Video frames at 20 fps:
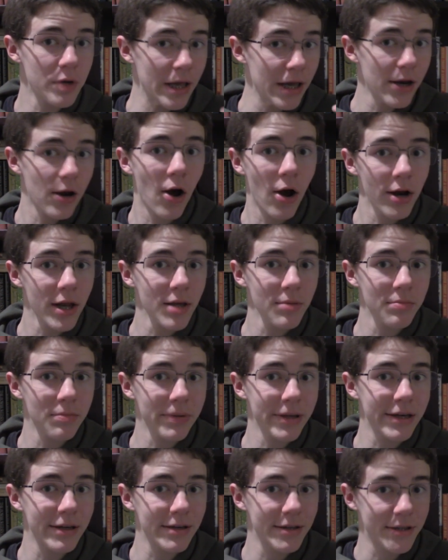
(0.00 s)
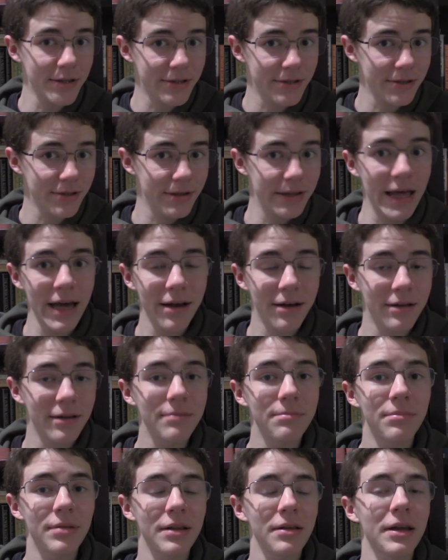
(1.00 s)
get on it, because that
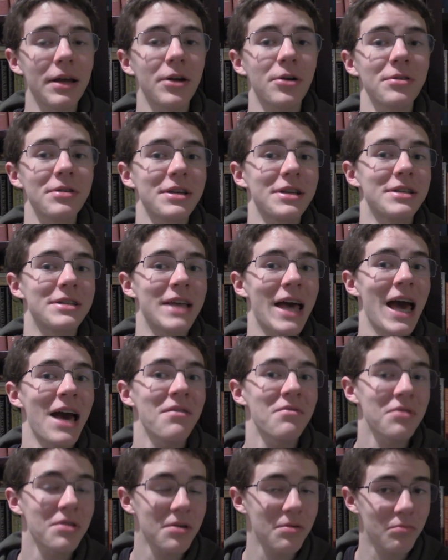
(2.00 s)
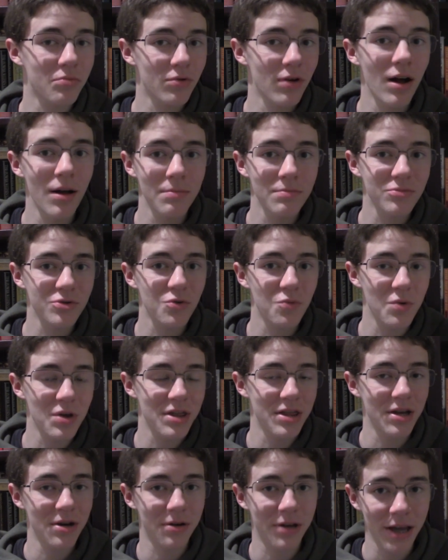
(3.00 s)
player is having problems
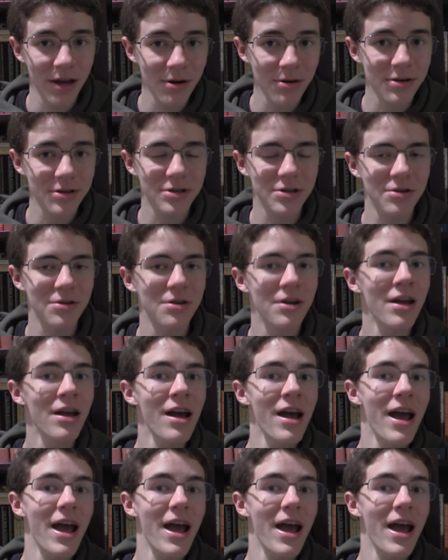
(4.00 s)
with their character